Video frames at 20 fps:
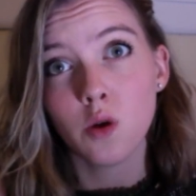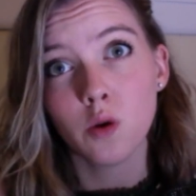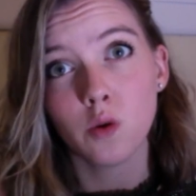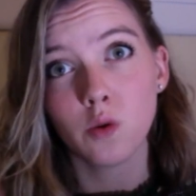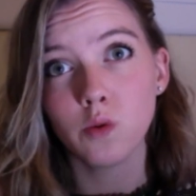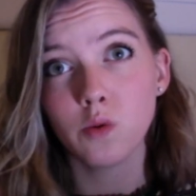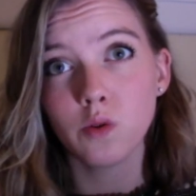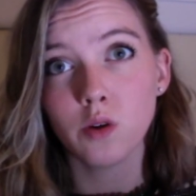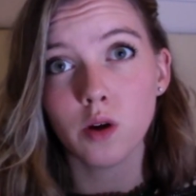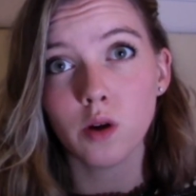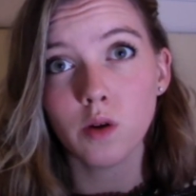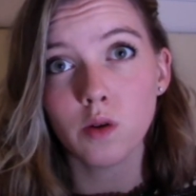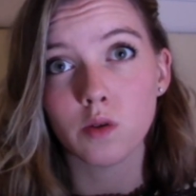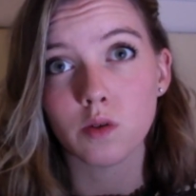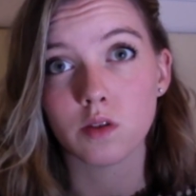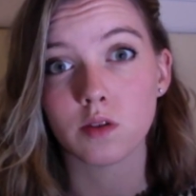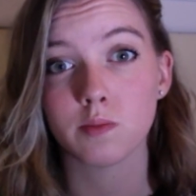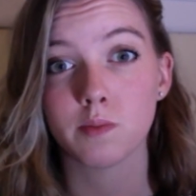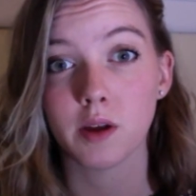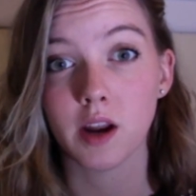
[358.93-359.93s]
Who
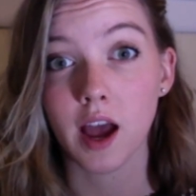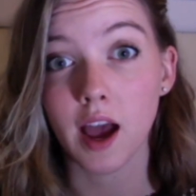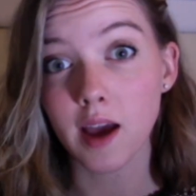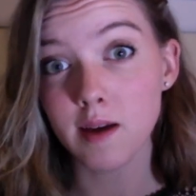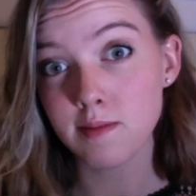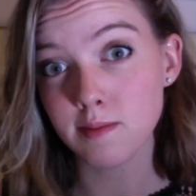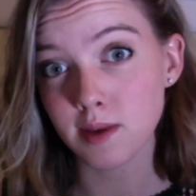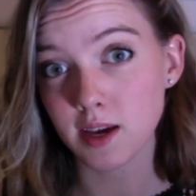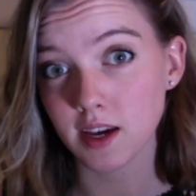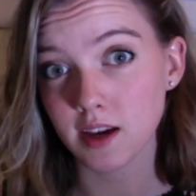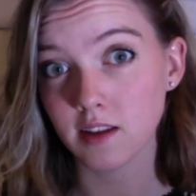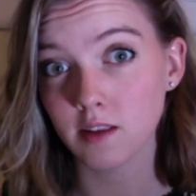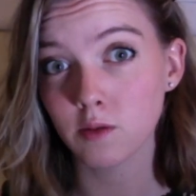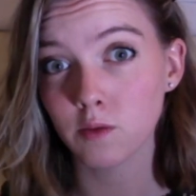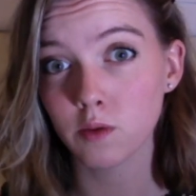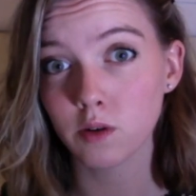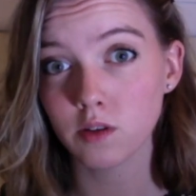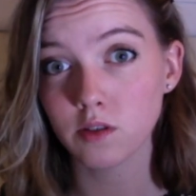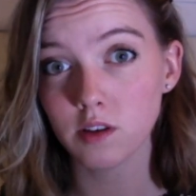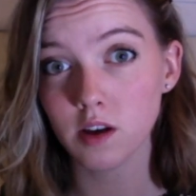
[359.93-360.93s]
knows? But I'm making the
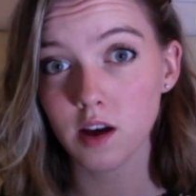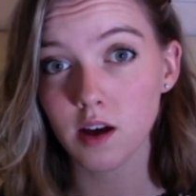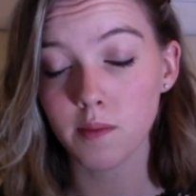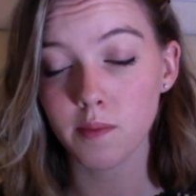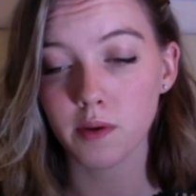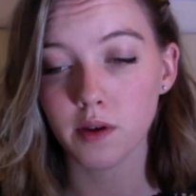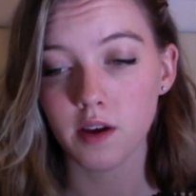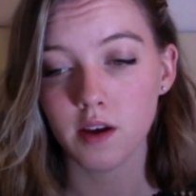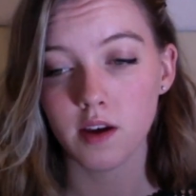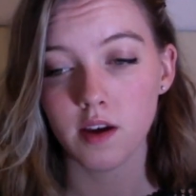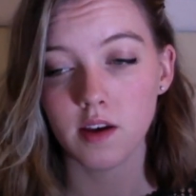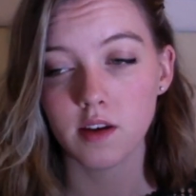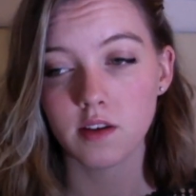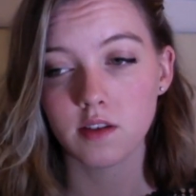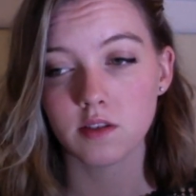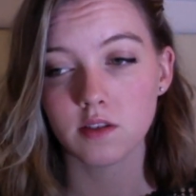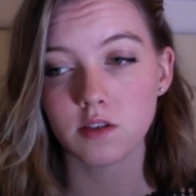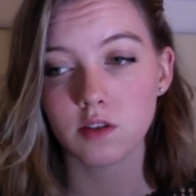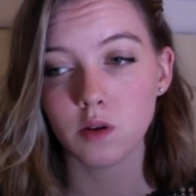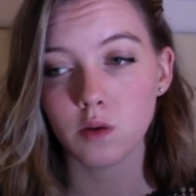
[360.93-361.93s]
words up.
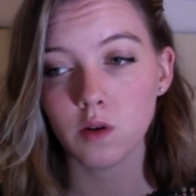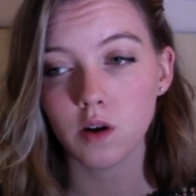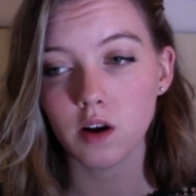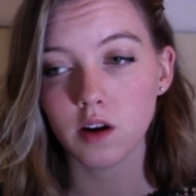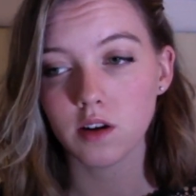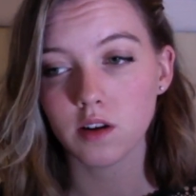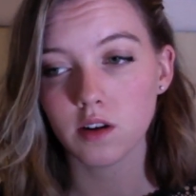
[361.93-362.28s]
So